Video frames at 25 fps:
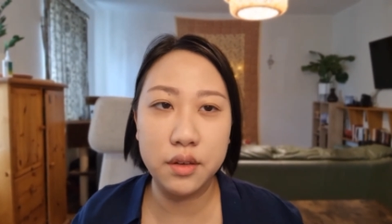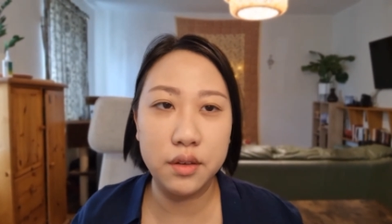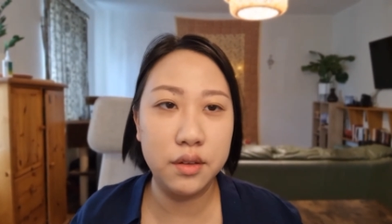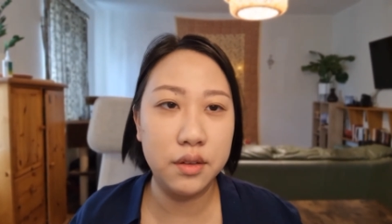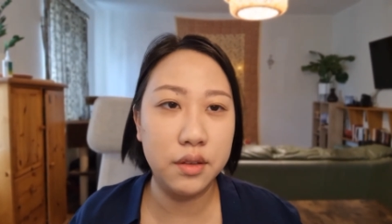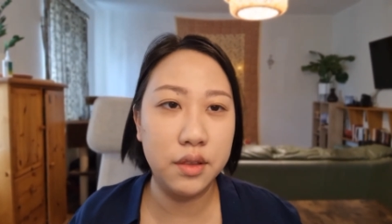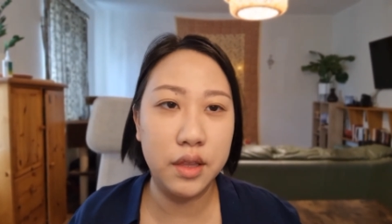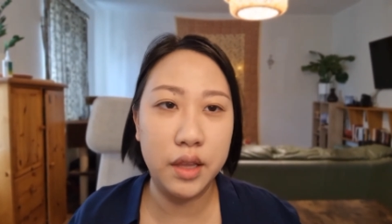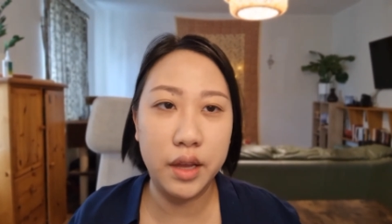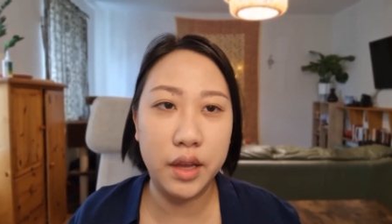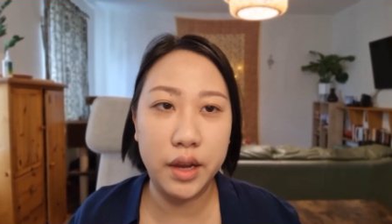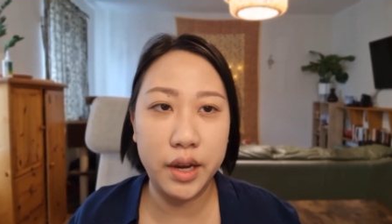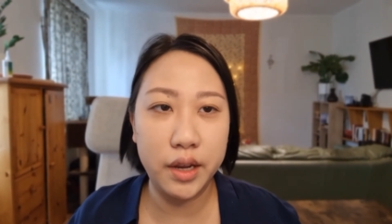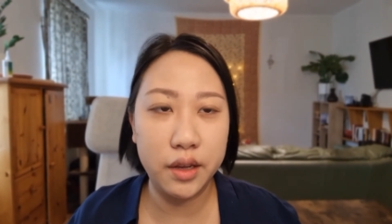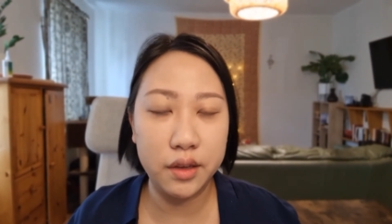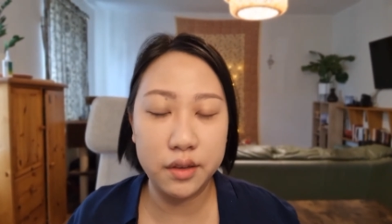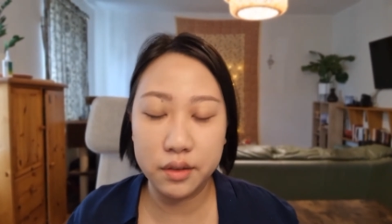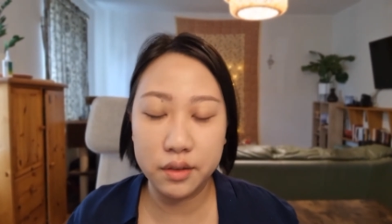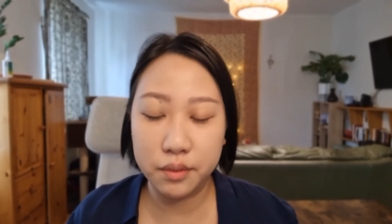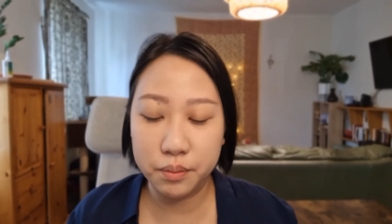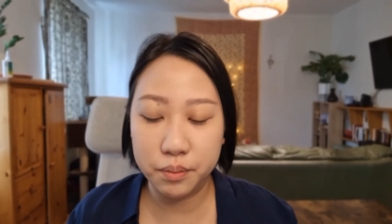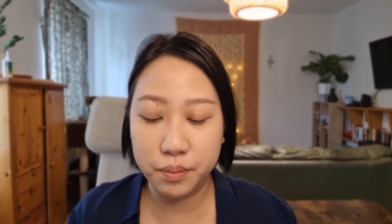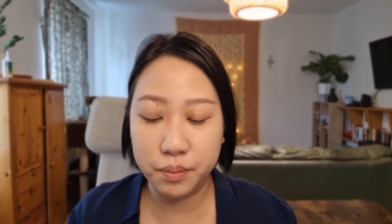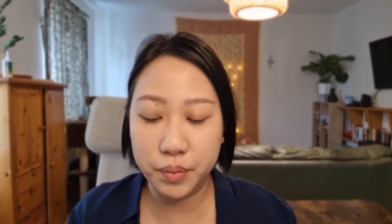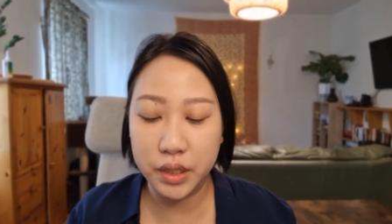like,
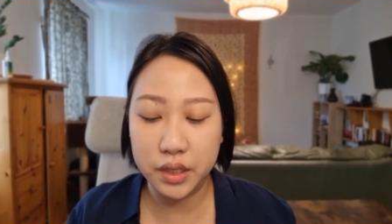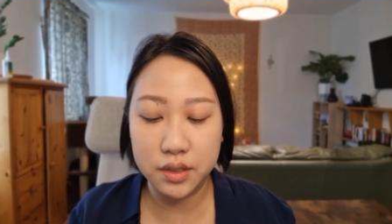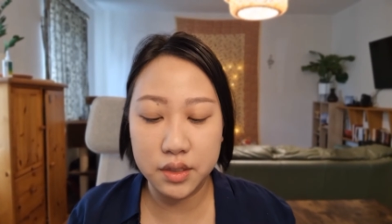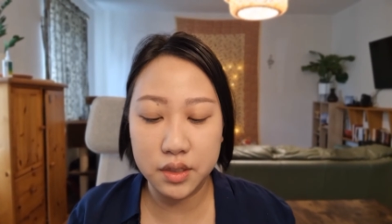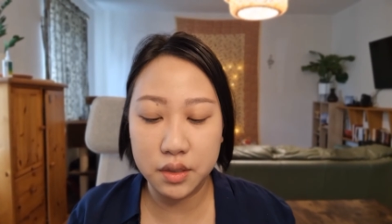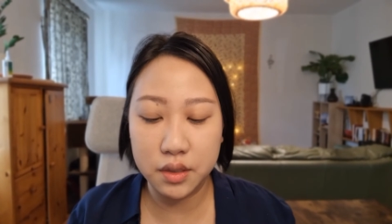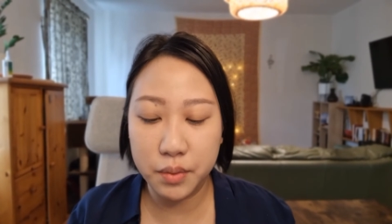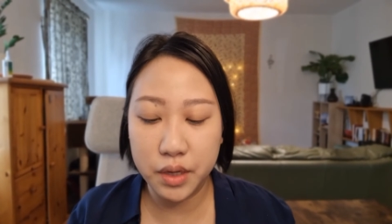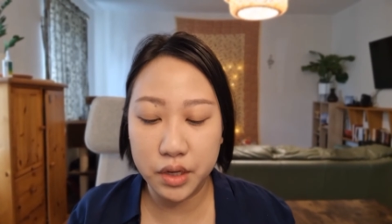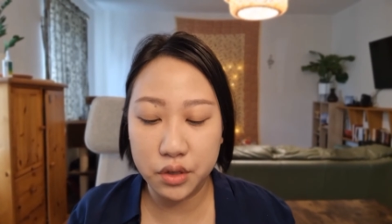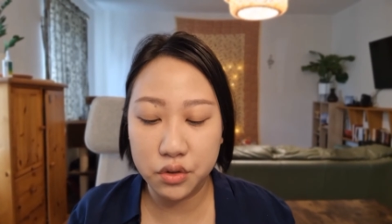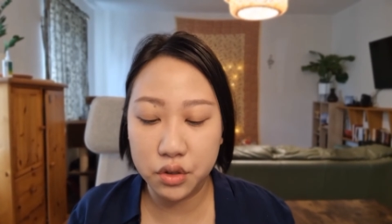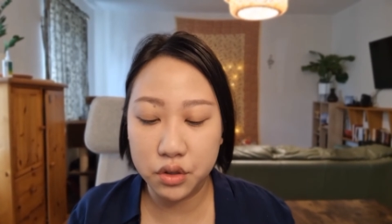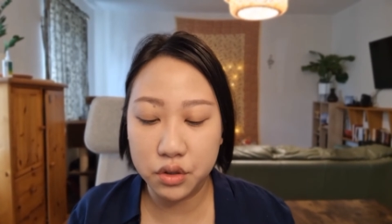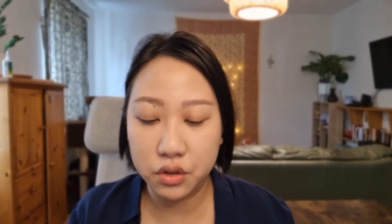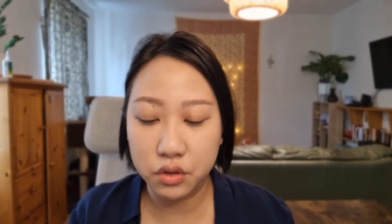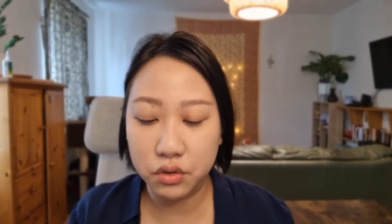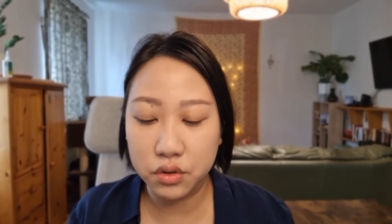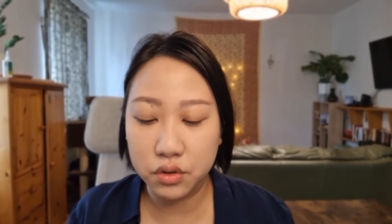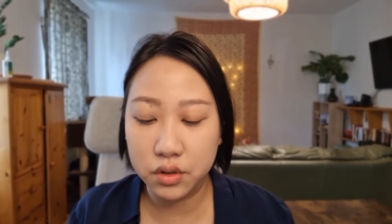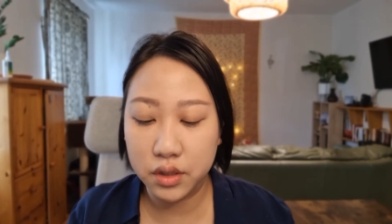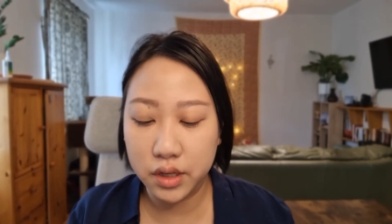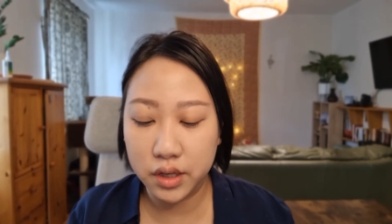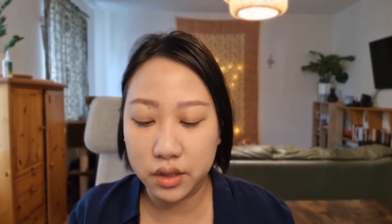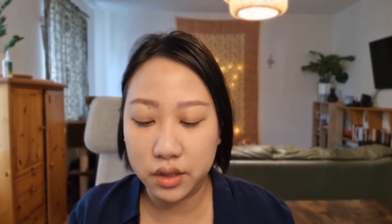be symmetrical to
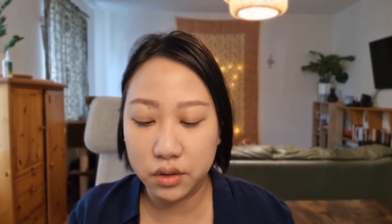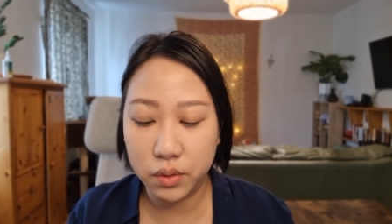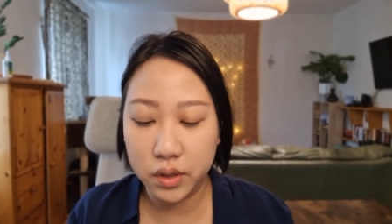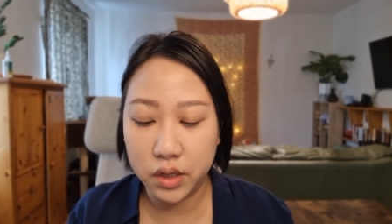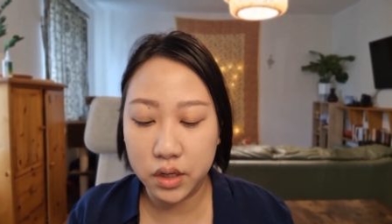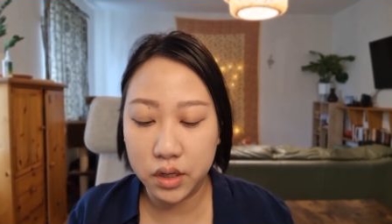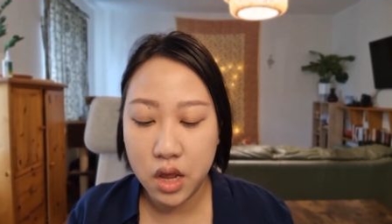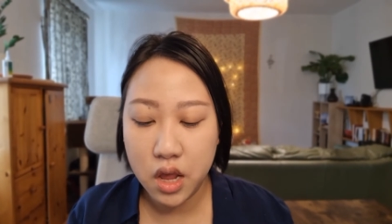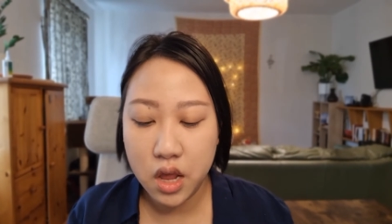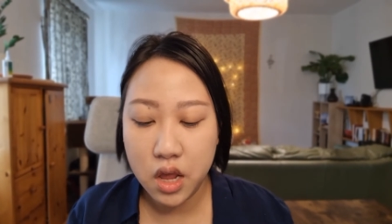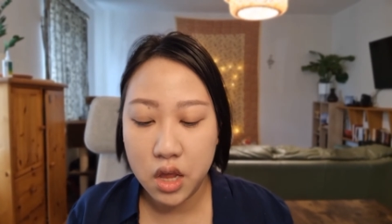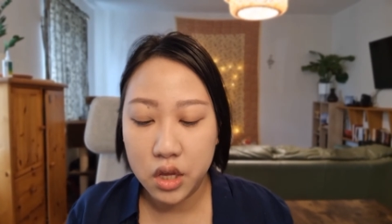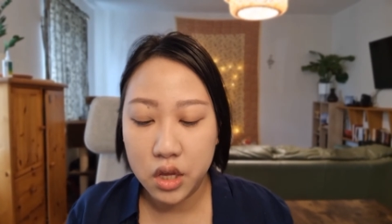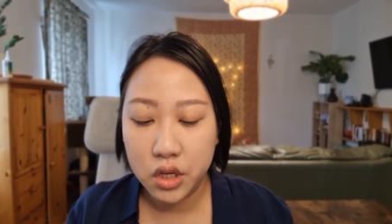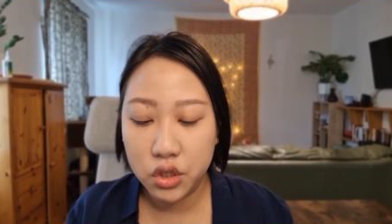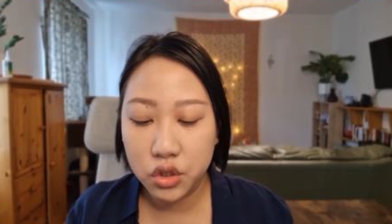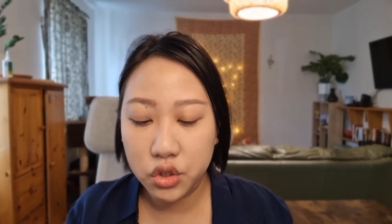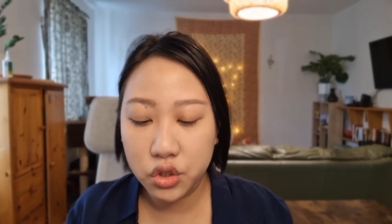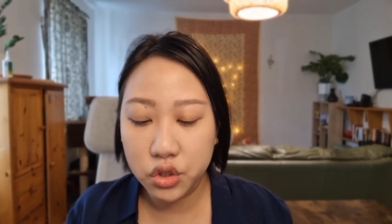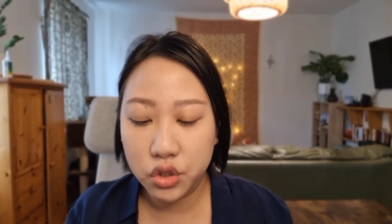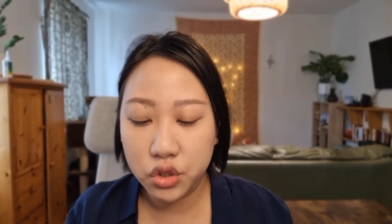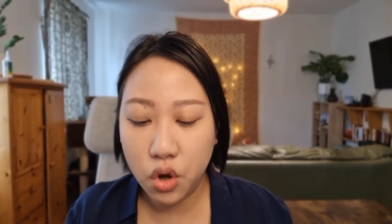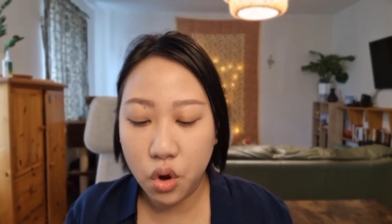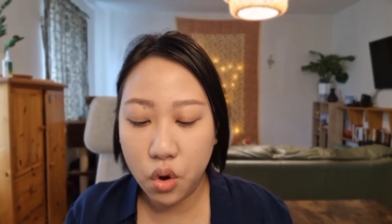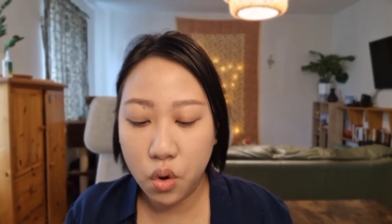the other one.
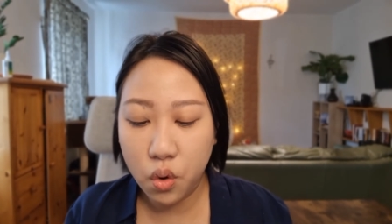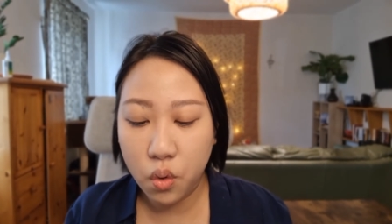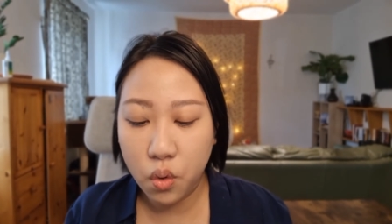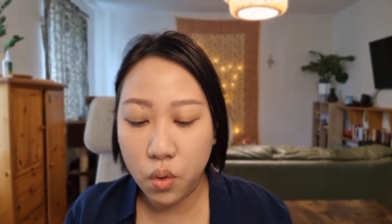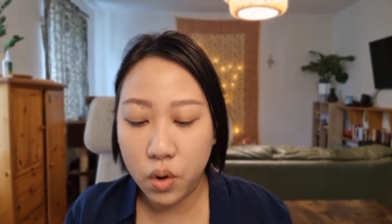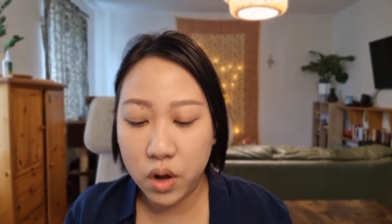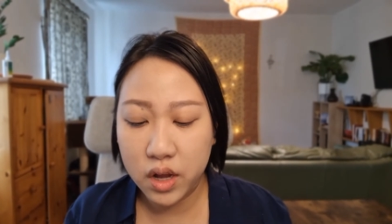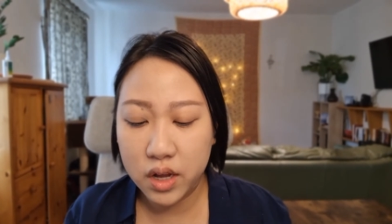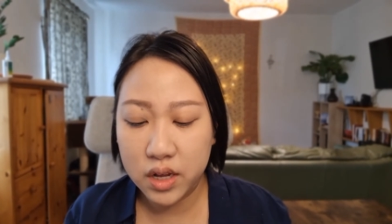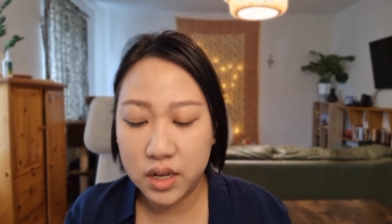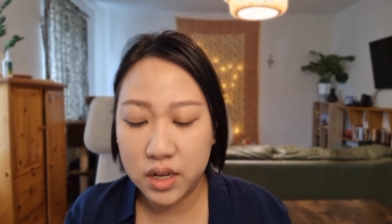So